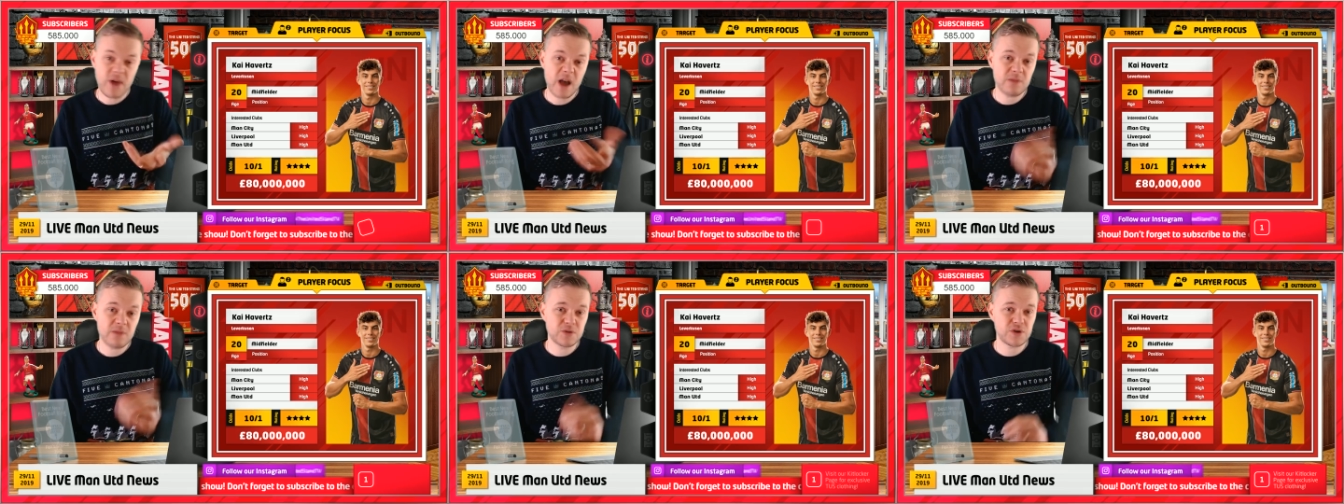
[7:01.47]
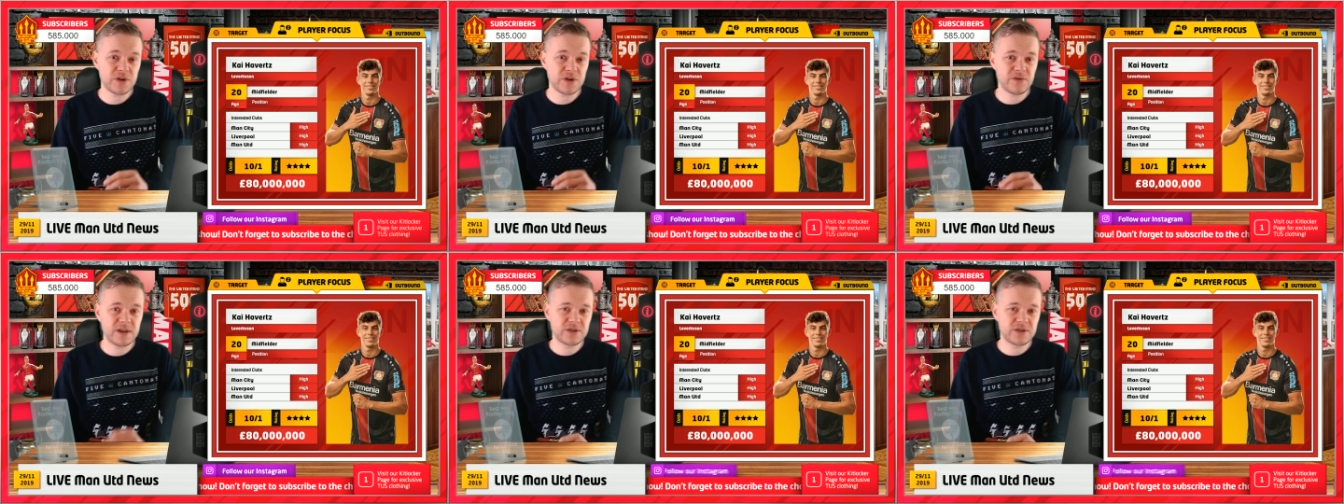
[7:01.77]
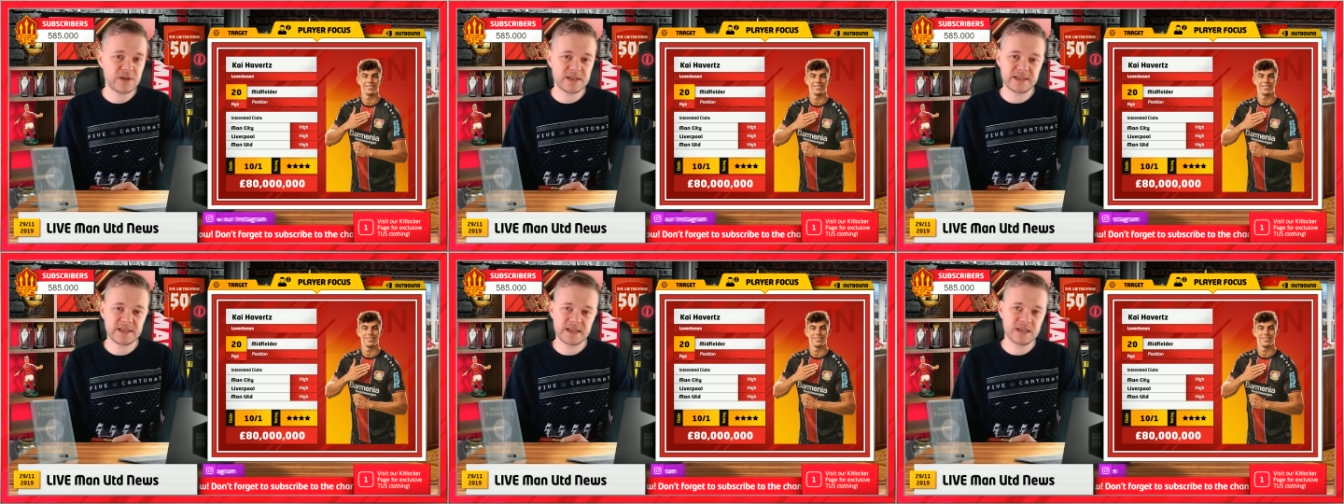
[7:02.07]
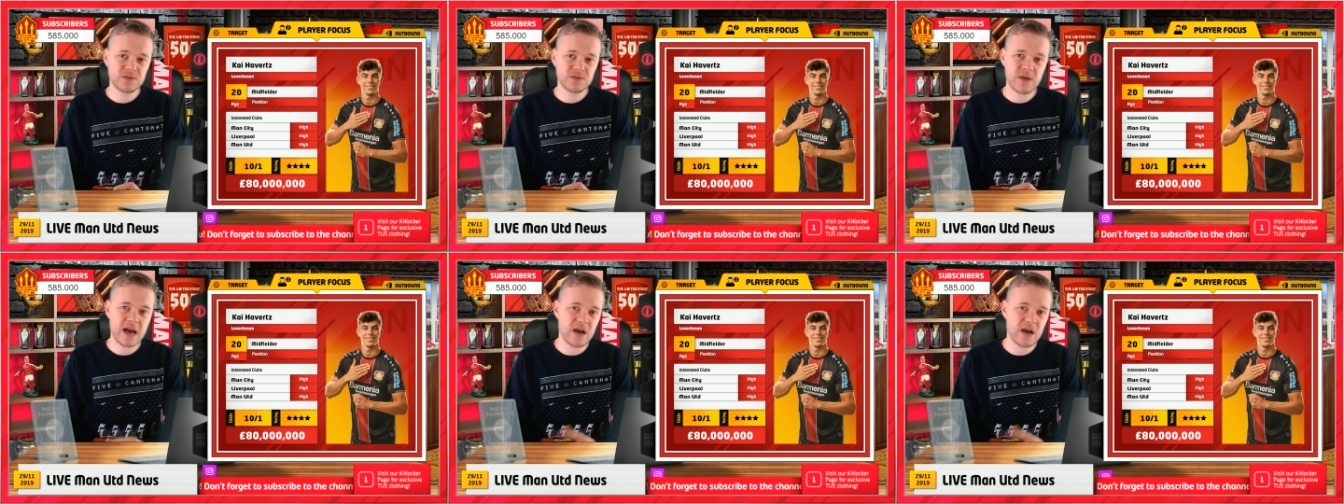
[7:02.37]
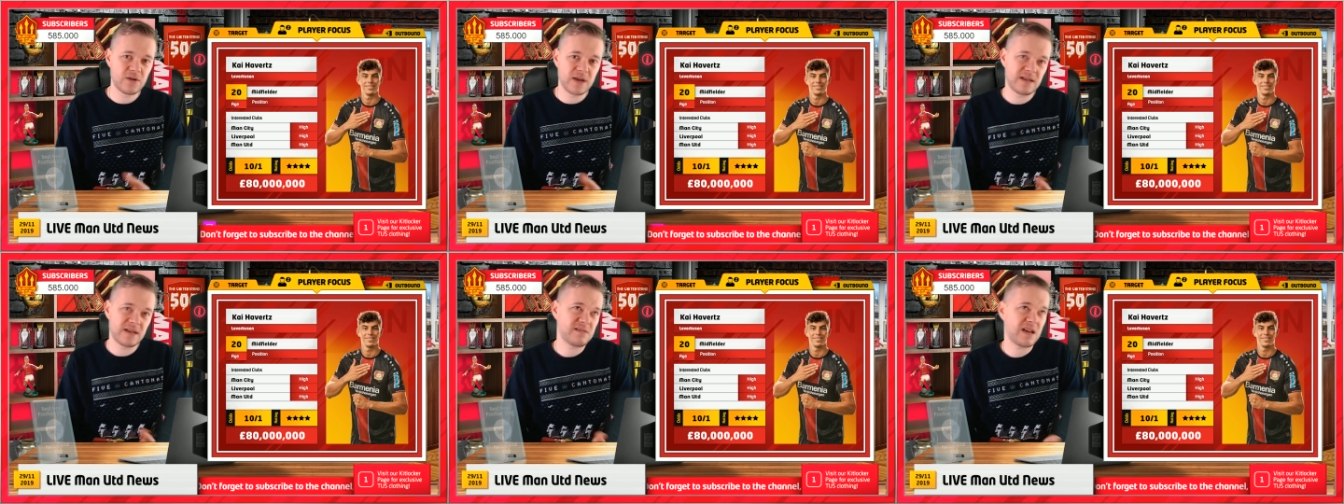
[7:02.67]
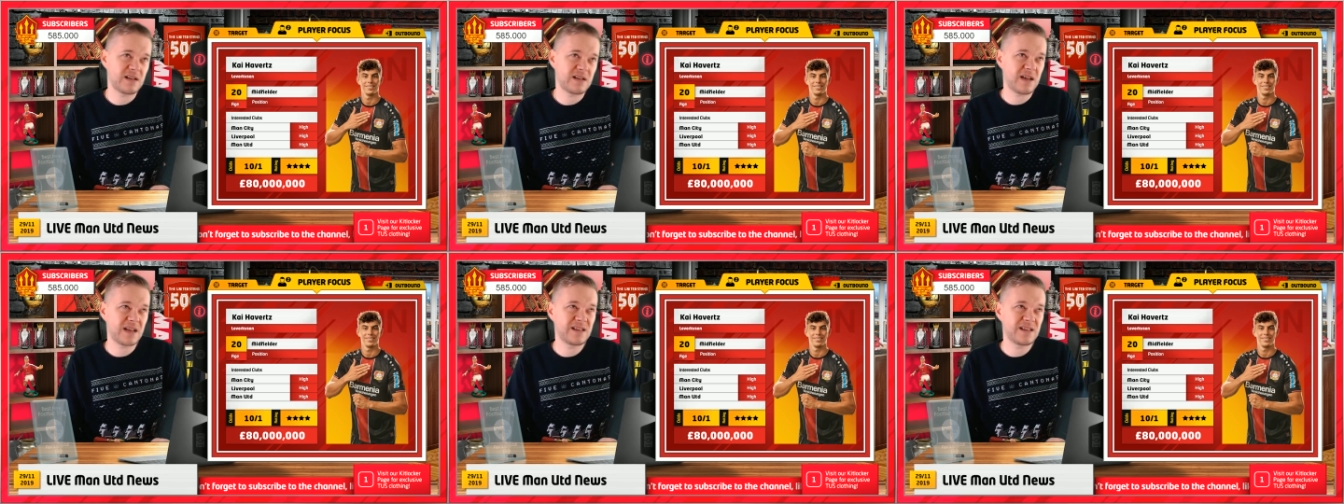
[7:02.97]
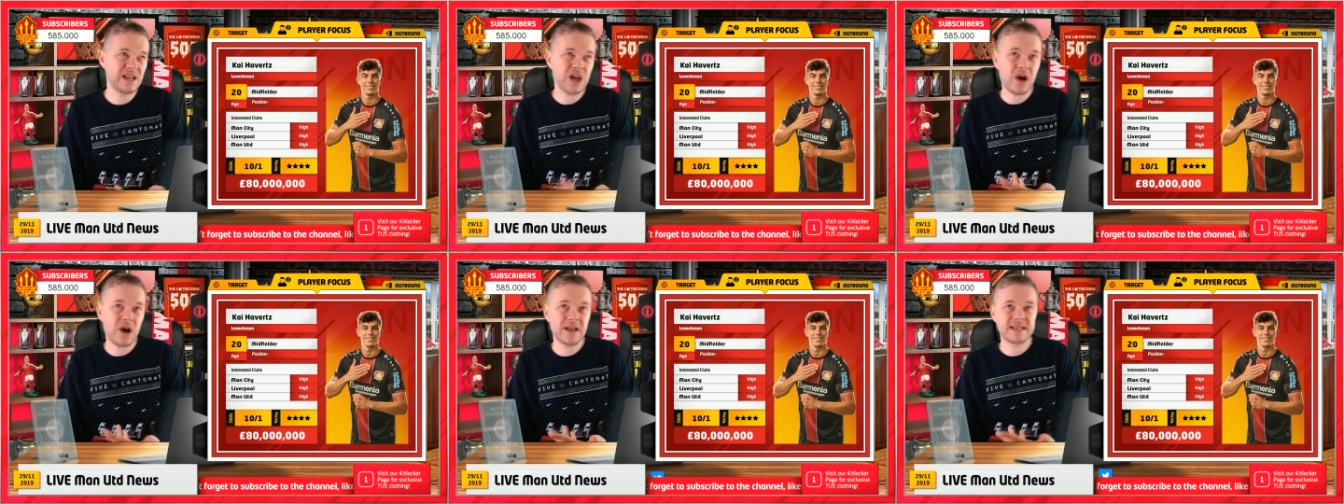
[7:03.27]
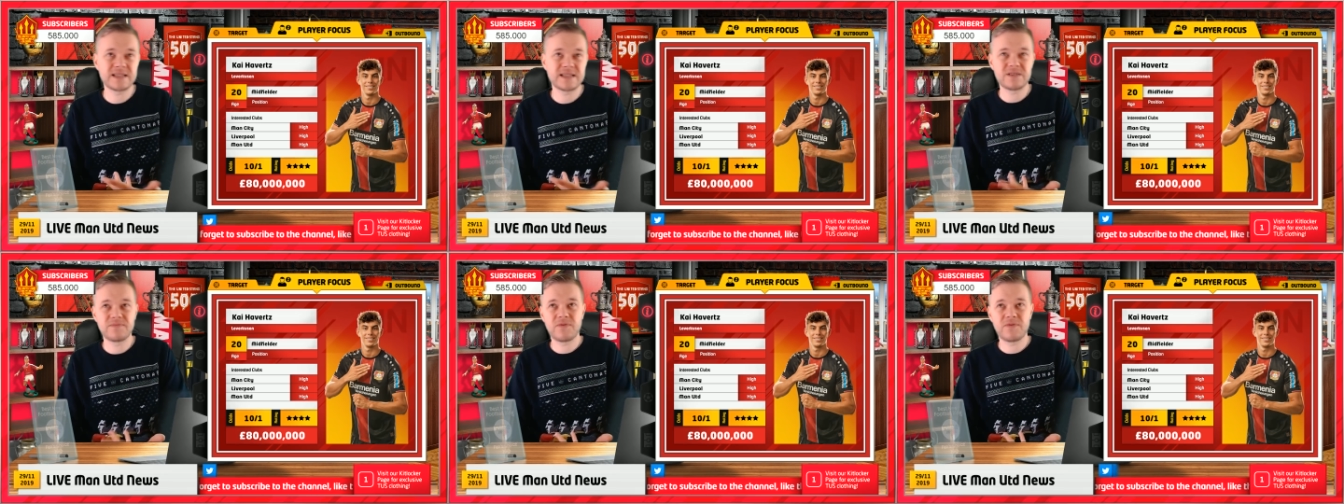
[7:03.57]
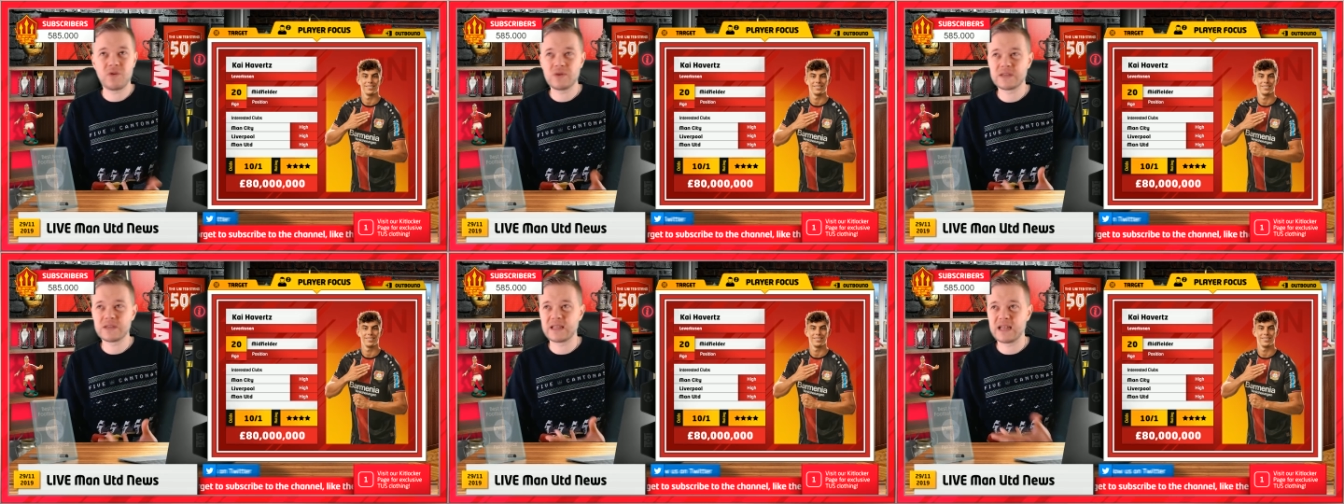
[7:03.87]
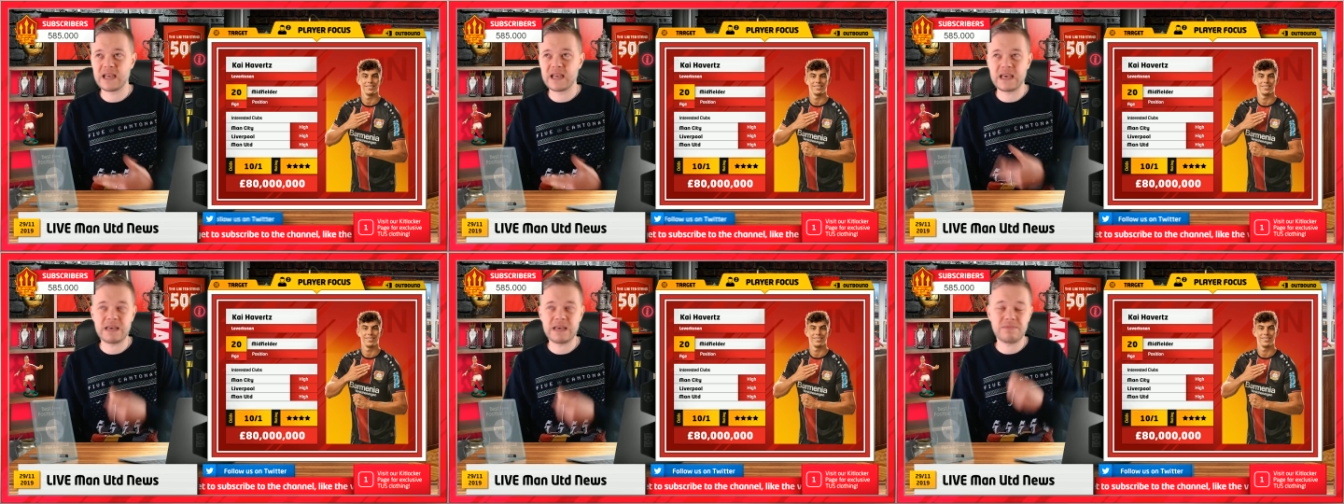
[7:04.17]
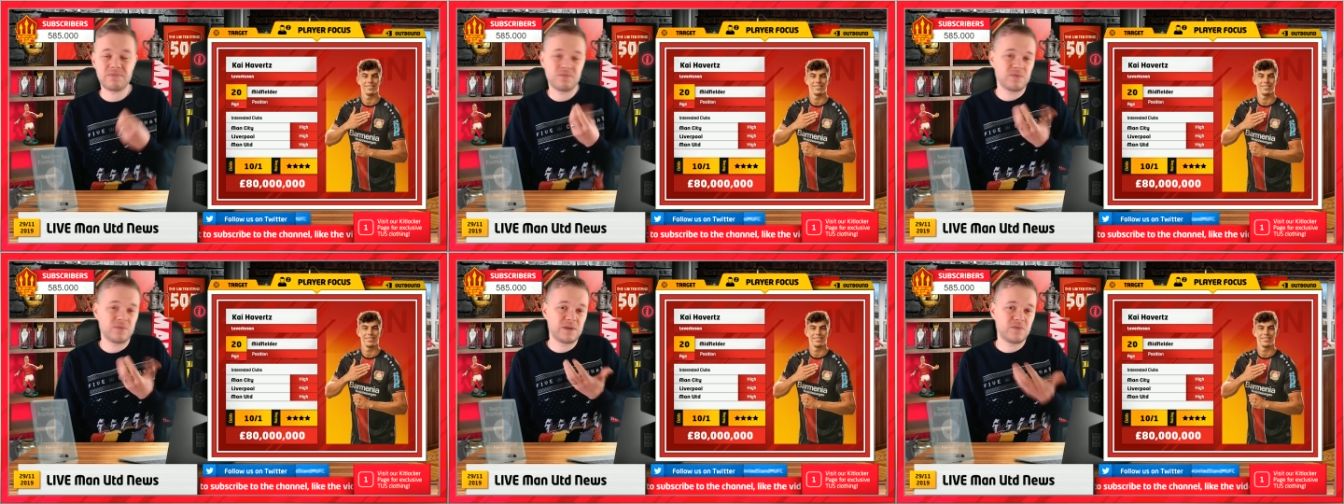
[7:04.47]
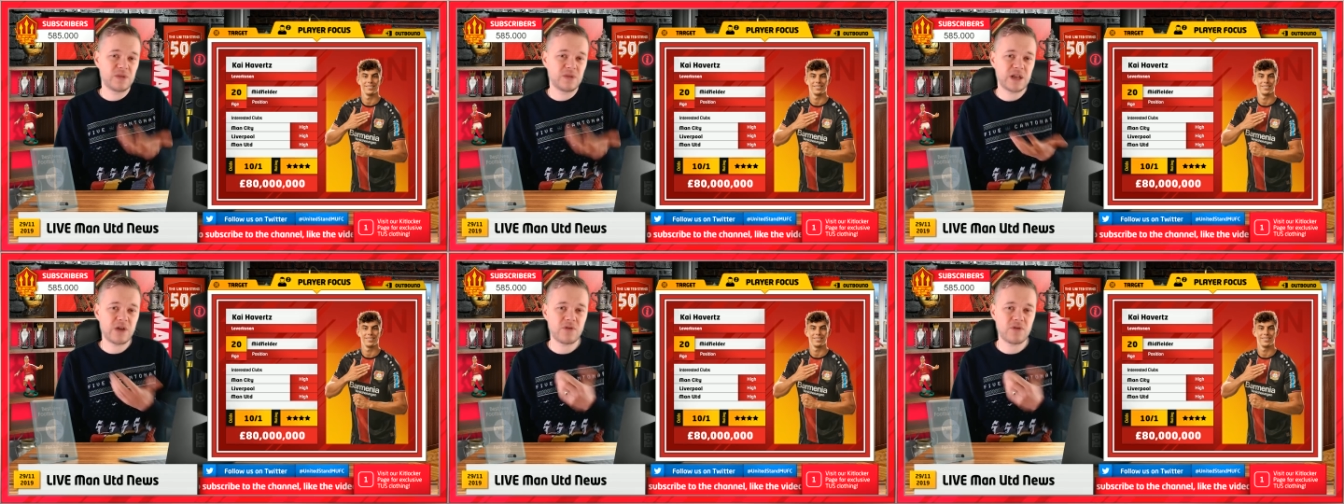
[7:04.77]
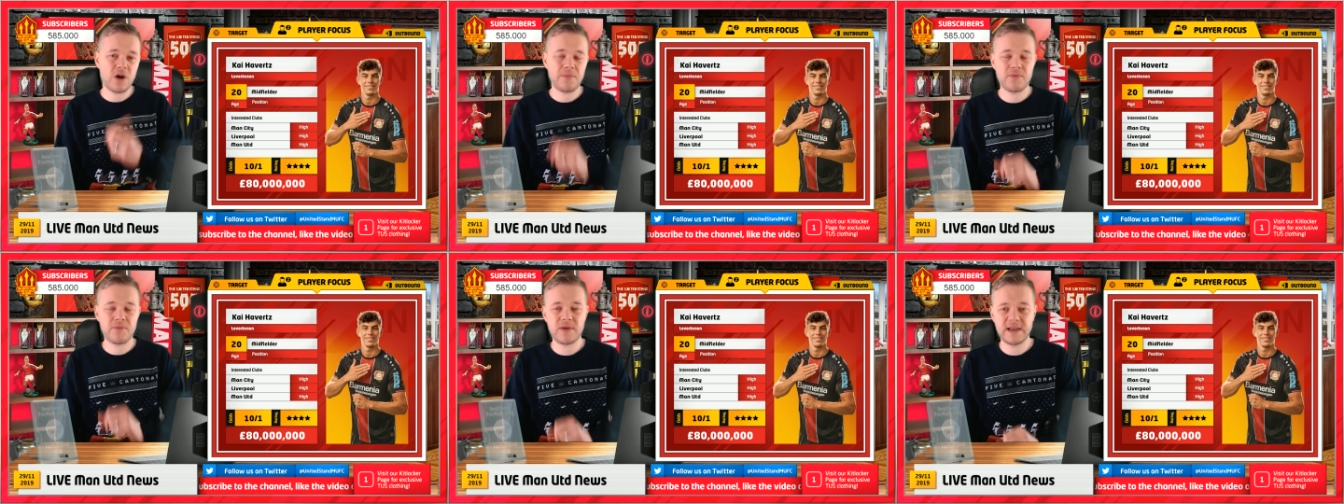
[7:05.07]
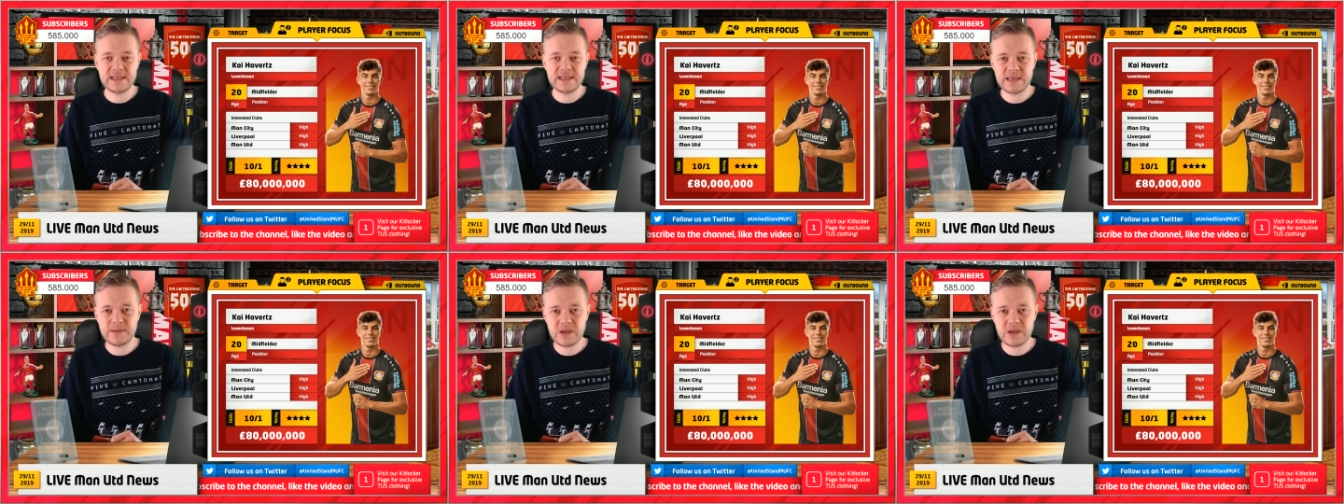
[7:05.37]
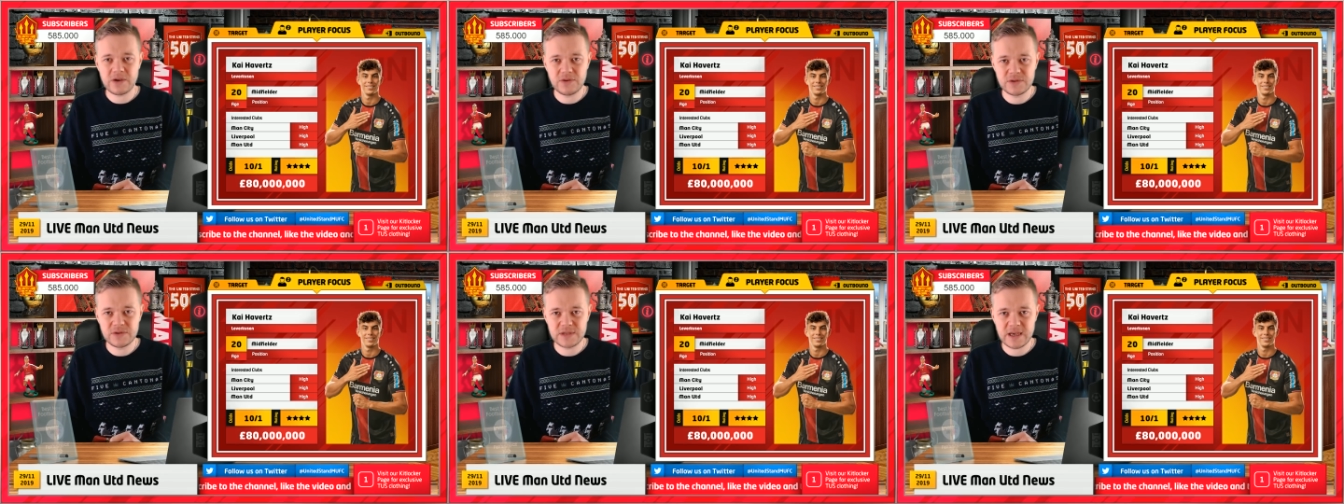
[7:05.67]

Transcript: Madrid are interested as well, and and, and United, unfortunately, we, we don't operate in those.